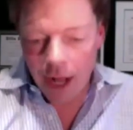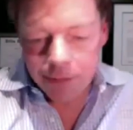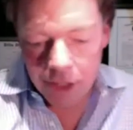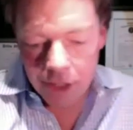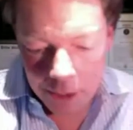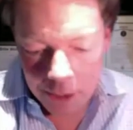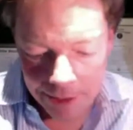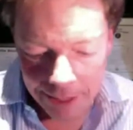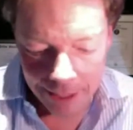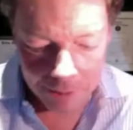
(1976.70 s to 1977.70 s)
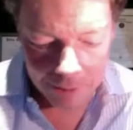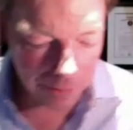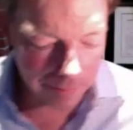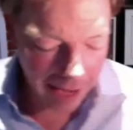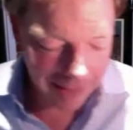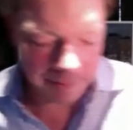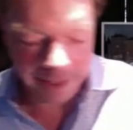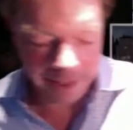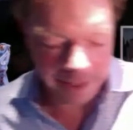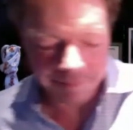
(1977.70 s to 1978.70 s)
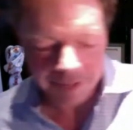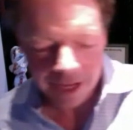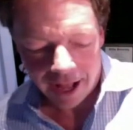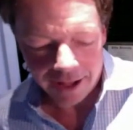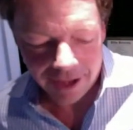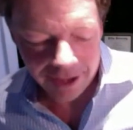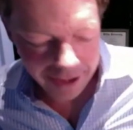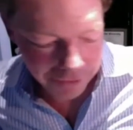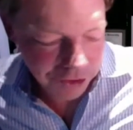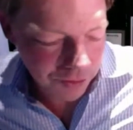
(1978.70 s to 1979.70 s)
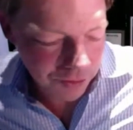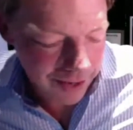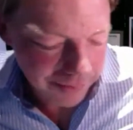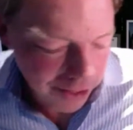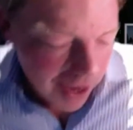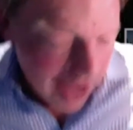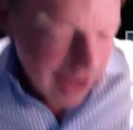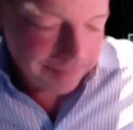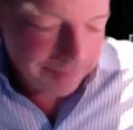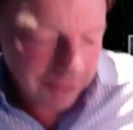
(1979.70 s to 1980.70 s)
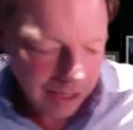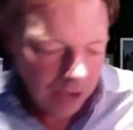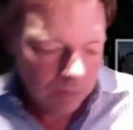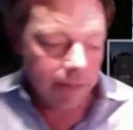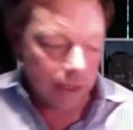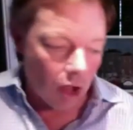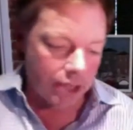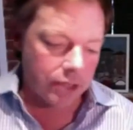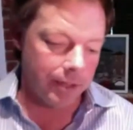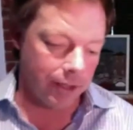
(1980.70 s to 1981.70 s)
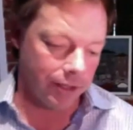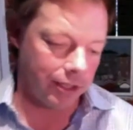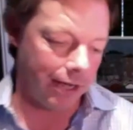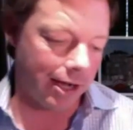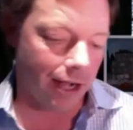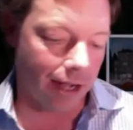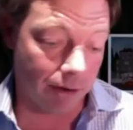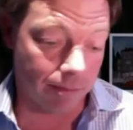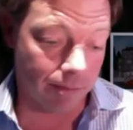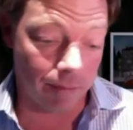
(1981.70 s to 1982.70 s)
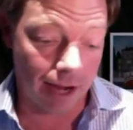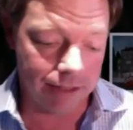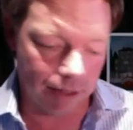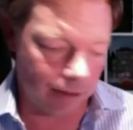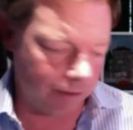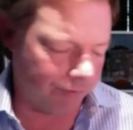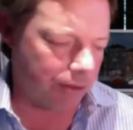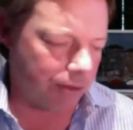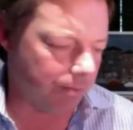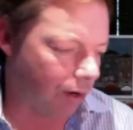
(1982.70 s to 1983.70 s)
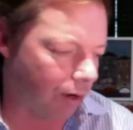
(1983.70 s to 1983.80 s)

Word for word: I'm so glad you brought that up because you reminded me. I, I, have a story. So I, um, when we launched military.com, I remember I had these very famous board